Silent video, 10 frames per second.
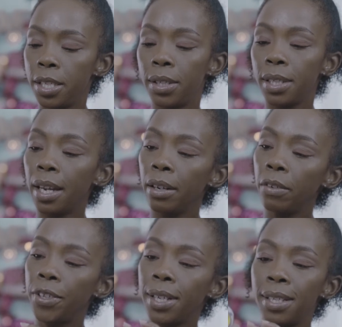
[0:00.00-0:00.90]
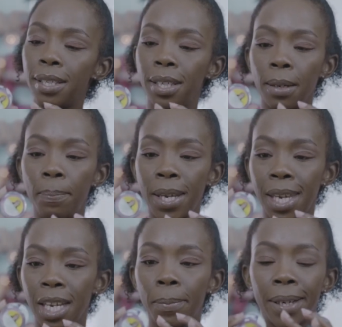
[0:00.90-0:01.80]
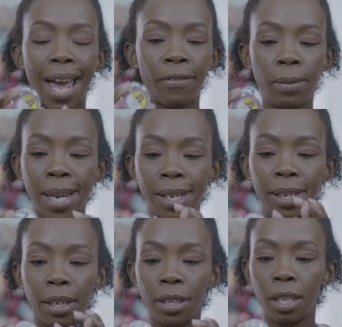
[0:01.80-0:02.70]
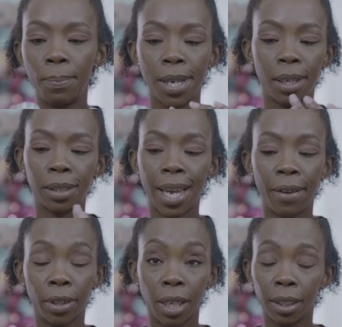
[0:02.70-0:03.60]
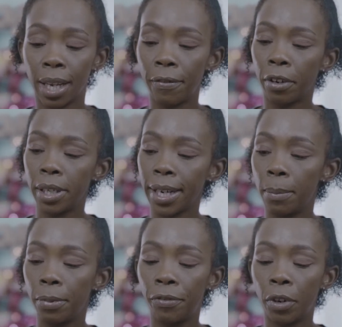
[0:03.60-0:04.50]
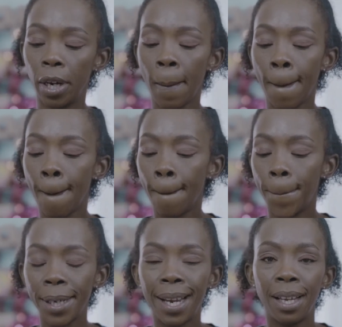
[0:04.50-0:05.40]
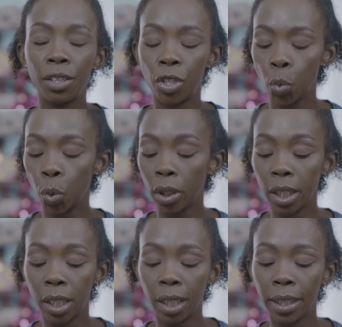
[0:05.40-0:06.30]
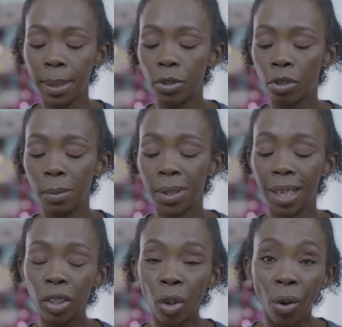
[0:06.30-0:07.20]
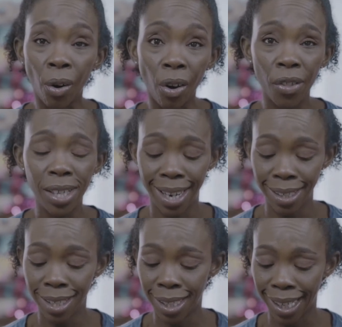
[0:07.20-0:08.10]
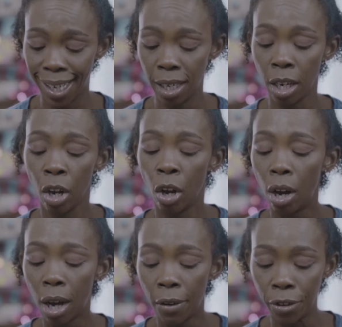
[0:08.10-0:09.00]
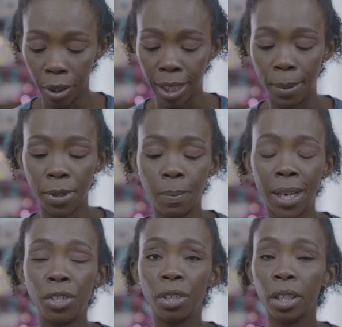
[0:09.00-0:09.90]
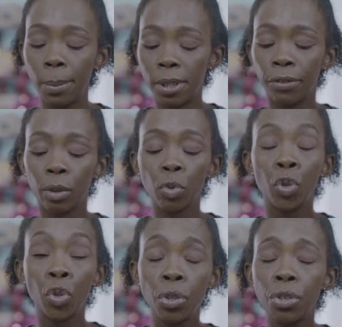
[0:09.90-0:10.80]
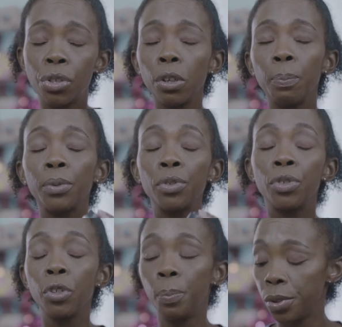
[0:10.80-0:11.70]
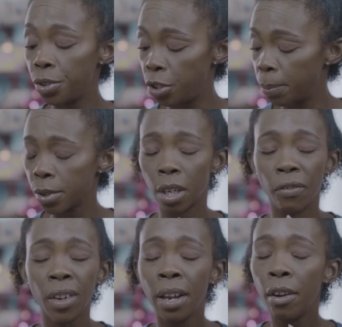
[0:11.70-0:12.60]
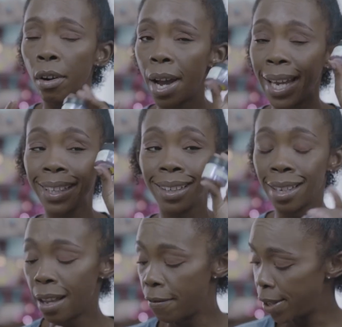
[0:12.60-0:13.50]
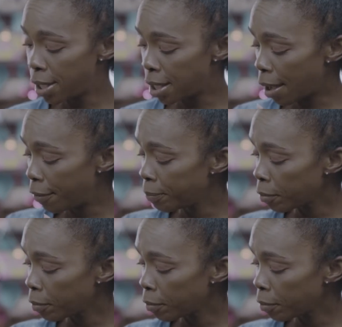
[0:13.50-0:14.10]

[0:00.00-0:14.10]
you can, I don't know if you could see pink, but I haven't made it down to the pink because I haven't got that far down before. But yeah, this is a really good lip scrub. Takes all the dead skin off your lips, makes your lips feel super soft. I love this stuff.